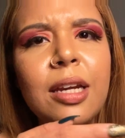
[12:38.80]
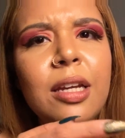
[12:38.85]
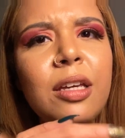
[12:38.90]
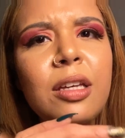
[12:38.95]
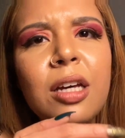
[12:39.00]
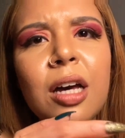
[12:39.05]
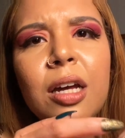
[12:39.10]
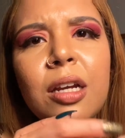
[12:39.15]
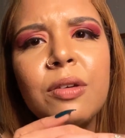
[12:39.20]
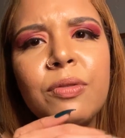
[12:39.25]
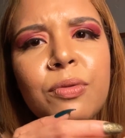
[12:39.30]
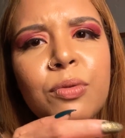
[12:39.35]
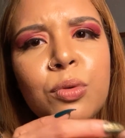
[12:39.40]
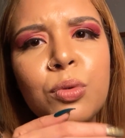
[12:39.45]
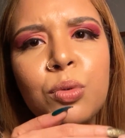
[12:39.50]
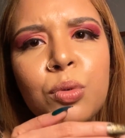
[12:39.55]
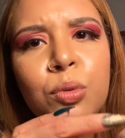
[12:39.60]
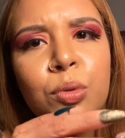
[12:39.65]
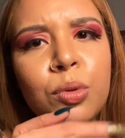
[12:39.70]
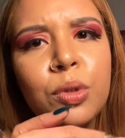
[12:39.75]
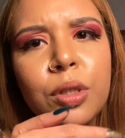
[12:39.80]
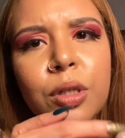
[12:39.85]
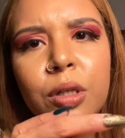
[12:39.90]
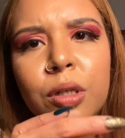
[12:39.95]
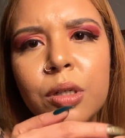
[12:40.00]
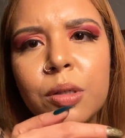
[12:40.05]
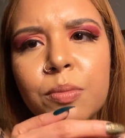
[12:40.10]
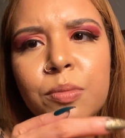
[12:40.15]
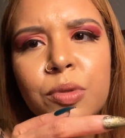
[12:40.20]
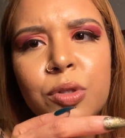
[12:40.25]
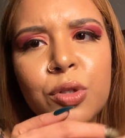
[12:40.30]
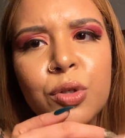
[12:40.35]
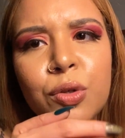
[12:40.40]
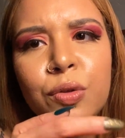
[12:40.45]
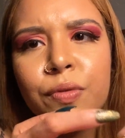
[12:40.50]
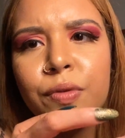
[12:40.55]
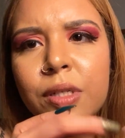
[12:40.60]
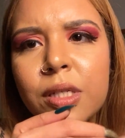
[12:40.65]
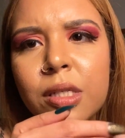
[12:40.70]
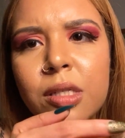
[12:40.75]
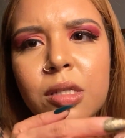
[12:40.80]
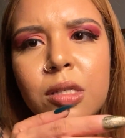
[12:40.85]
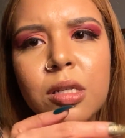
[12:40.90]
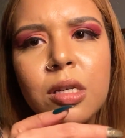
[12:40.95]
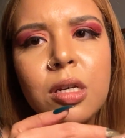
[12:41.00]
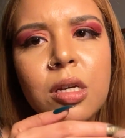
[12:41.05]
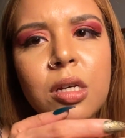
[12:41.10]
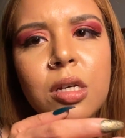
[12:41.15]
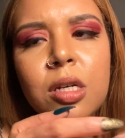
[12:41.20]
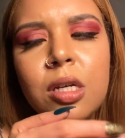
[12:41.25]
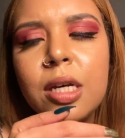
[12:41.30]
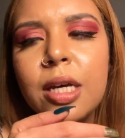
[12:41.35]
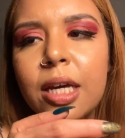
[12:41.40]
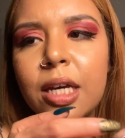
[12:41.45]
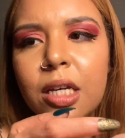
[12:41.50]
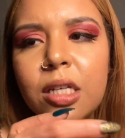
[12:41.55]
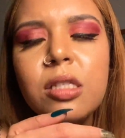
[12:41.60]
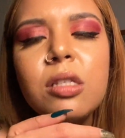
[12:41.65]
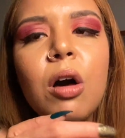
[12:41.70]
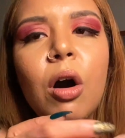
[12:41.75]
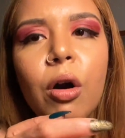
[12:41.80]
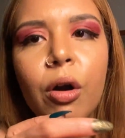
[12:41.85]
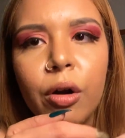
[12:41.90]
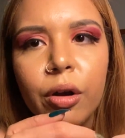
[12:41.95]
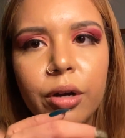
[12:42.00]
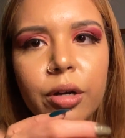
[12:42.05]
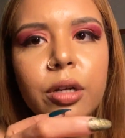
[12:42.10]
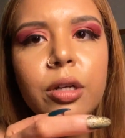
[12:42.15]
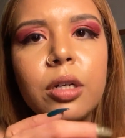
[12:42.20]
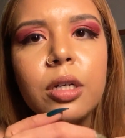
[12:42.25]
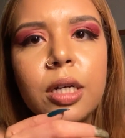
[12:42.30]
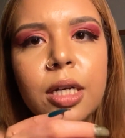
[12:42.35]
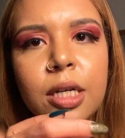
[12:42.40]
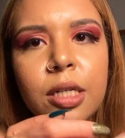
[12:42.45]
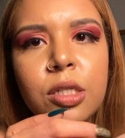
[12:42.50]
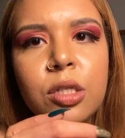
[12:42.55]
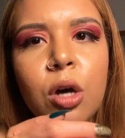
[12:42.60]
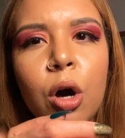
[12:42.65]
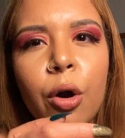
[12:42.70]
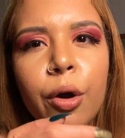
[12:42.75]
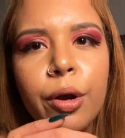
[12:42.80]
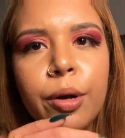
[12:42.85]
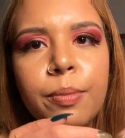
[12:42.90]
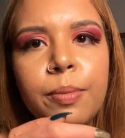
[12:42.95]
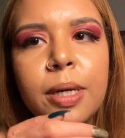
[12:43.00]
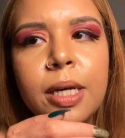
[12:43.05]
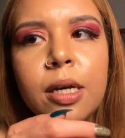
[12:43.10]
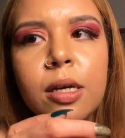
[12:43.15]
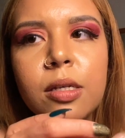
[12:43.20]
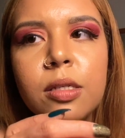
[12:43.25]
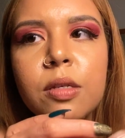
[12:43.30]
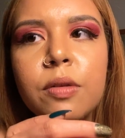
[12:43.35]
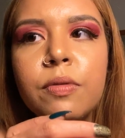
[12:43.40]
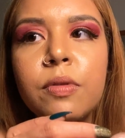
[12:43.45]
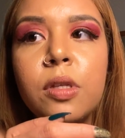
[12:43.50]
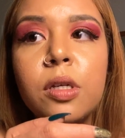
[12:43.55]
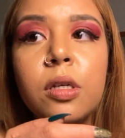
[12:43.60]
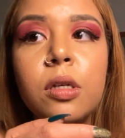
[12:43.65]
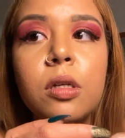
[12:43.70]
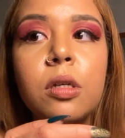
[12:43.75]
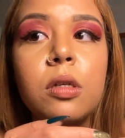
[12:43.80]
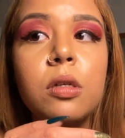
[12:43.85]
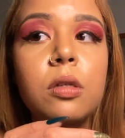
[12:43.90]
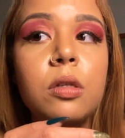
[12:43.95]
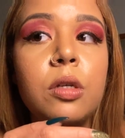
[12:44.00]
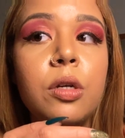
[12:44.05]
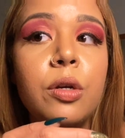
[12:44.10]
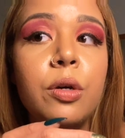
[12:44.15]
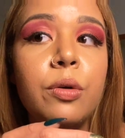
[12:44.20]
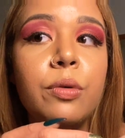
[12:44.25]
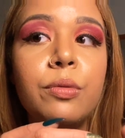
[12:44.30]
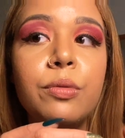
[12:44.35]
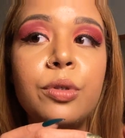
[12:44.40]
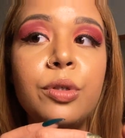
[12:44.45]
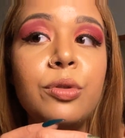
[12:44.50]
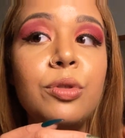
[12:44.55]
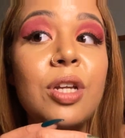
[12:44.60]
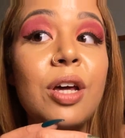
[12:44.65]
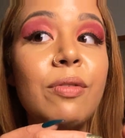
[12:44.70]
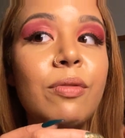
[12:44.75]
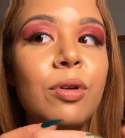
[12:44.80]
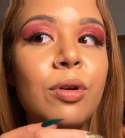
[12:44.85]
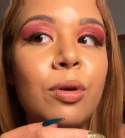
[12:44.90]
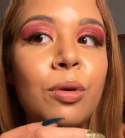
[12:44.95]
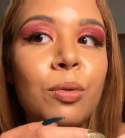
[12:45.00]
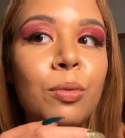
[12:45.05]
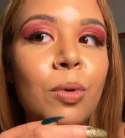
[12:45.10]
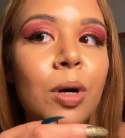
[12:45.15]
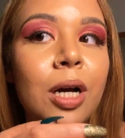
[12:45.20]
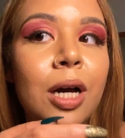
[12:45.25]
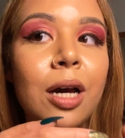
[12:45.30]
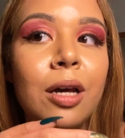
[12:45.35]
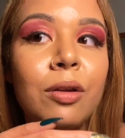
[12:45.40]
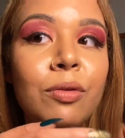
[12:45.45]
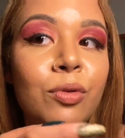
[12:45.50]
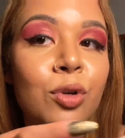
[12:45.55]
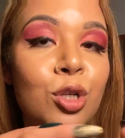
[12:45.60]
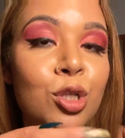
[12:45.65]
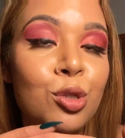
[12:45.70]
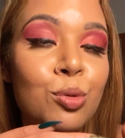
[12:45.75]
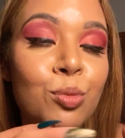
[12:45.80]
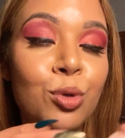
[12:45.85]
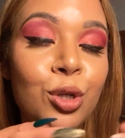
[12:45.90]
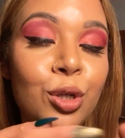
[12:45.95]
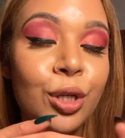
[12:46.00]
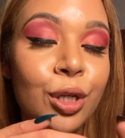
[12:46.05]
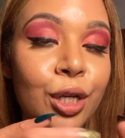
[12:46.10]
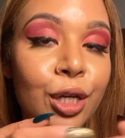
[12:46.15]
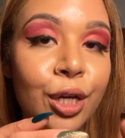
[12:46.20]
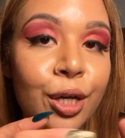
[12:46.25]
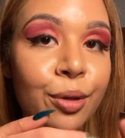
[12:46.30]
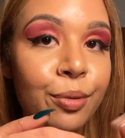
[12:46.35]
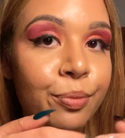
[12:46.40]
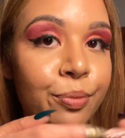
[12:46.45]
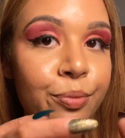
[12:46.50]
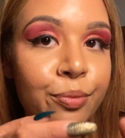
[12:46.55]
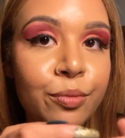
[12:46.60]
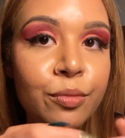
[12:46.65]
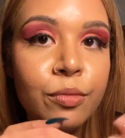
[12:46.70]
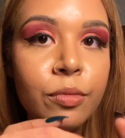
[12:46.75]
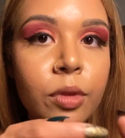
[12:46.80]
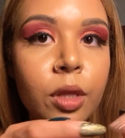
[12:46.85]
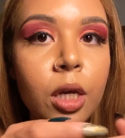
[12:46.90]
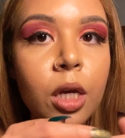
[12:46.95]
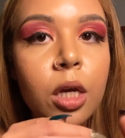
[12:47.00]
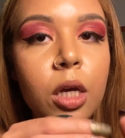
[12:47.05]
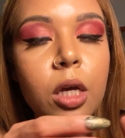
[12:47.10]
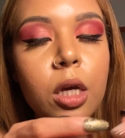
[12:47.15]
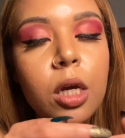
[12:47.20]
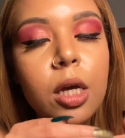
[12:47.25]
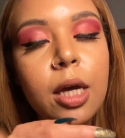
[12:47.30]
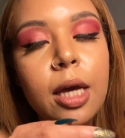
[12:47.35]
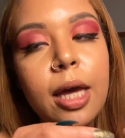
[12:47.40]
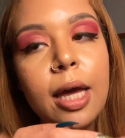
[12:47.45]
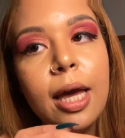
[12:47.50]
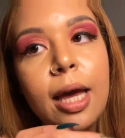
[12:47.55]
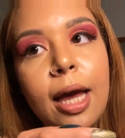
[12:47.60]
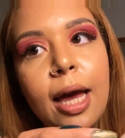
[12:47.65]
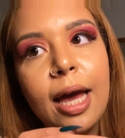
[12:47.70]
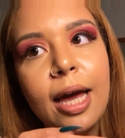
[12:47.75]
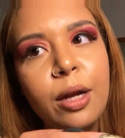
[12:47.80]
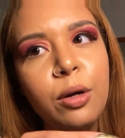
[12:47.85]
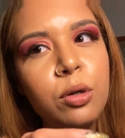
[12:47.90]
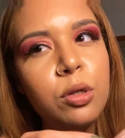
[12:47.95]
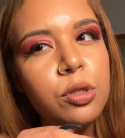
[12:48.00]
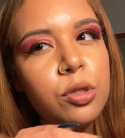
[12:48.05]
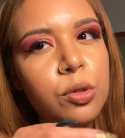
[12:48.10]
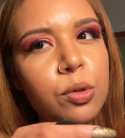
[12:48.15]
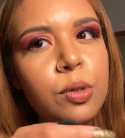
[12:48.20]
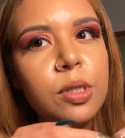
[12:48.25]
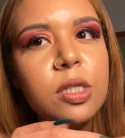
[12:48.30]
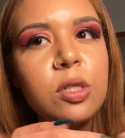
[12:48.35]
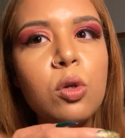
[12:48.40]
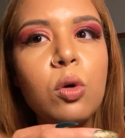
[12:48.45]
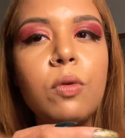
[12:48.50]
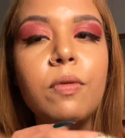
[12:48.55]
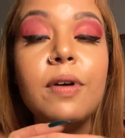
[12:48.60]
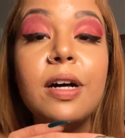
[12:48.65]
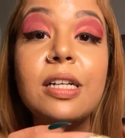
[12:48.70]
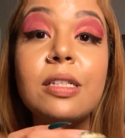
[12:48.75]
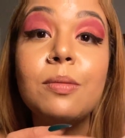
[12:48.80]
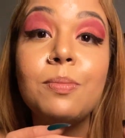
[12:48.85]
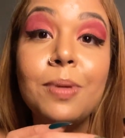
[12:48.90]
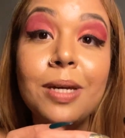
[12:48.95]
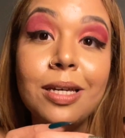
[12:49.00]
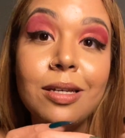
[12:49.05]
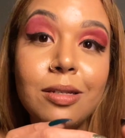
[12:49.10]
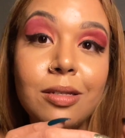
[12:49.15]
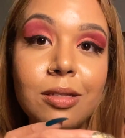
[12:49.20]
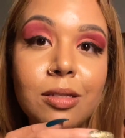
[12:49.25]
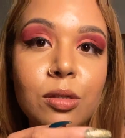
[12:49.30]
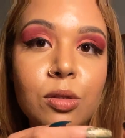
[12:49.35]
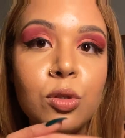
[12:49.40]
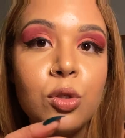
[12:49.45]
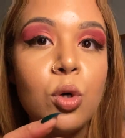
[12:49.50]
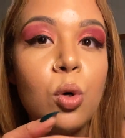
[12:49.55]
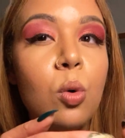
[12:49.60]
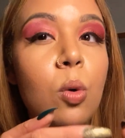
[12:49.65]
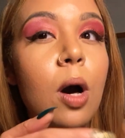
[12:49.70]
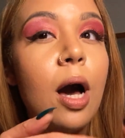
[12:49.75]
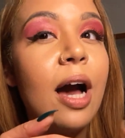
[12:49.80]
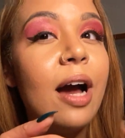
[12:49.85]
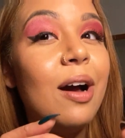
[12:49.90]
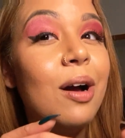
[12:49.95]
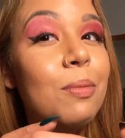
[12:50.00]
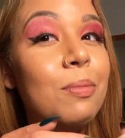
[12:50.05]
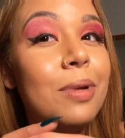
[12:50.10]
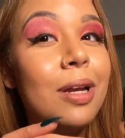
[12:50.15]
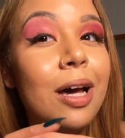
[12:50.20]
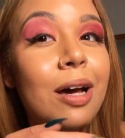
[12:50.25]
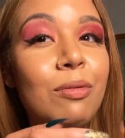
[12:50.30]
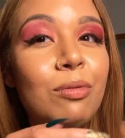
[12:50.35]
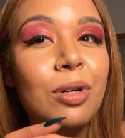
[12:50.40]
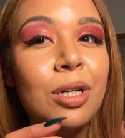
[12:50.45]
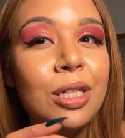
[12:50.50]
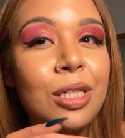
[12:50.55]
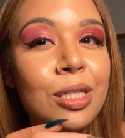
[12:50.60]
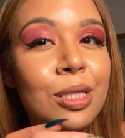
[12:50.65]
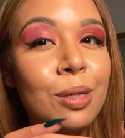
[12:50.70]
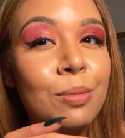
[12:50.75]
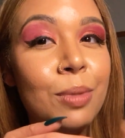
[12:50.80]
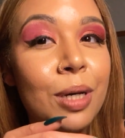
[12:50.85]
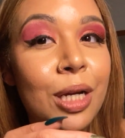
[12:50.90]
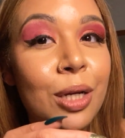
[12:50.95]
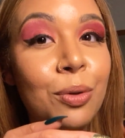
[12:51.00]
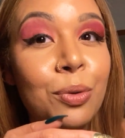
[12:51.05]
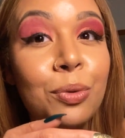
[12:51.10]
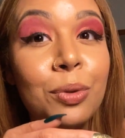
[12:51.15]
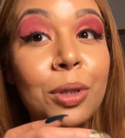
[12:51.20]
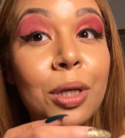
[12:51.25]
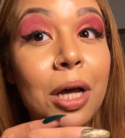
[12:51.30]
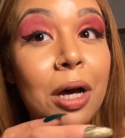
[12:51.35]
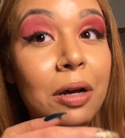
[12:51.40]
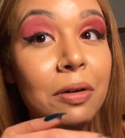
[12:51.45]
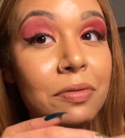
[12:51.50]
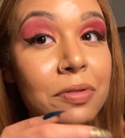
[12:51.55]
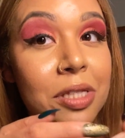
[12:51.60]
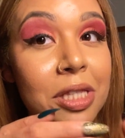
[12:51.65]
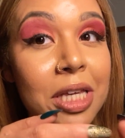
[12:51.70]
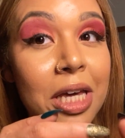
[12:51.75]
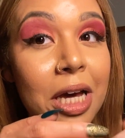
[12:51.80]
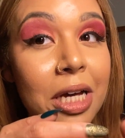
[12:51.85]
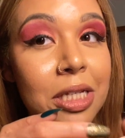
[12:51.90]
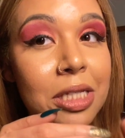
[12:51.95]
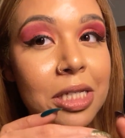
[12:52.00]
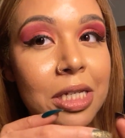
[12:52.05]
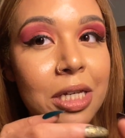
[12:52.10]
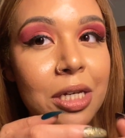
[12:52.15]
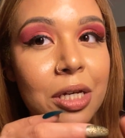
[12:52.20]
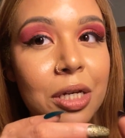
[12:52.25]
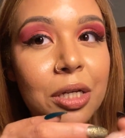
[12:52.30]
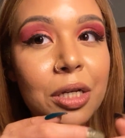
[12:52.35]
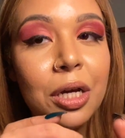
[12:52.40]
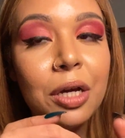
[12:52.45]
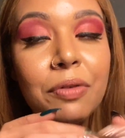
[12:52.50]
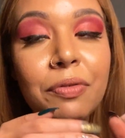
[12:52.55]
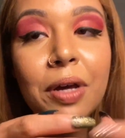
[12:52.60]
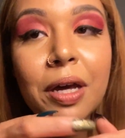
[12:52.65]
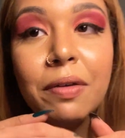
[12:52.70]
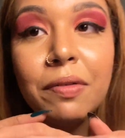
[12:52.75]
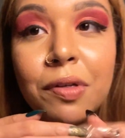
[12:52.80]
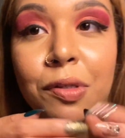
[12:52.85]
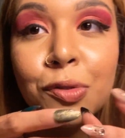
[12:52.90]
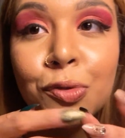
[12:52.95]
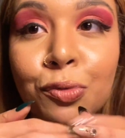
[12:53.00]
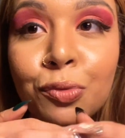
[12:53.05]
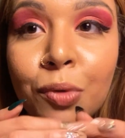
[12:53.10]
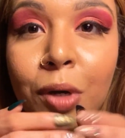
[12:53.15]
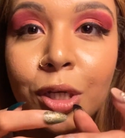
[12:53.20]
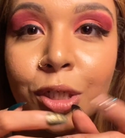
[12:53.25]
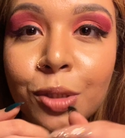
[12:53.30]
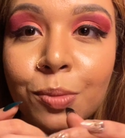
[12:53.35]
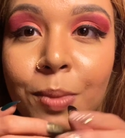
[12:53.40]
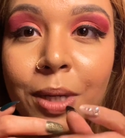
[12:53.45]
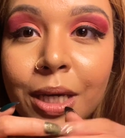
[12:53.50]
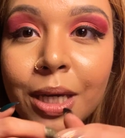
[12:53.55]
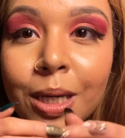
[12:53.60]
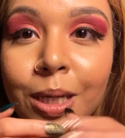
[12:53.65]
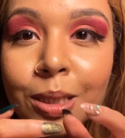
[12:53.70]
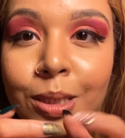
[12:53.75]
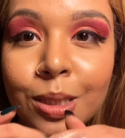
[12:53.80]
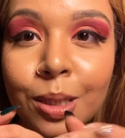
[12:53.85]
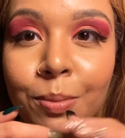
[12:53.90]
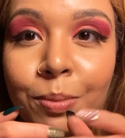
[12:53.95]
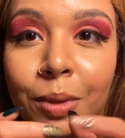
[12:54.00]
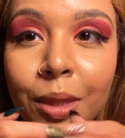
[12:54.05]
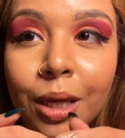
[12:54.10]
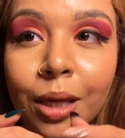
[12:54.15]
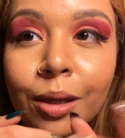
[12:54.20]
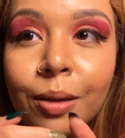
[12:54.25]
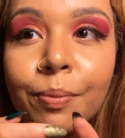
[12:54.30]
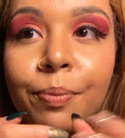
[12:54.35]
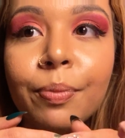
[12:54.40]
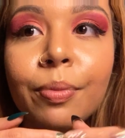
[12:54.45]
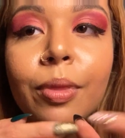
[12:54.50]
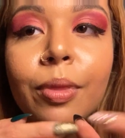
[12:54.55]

any kind of food um, service is hard. It's hard because of the you know you'd never know what kind of customer you're gonna get. And also, it's so fast paced. So, I'm not really somebody who loves the idea of having to rush making something.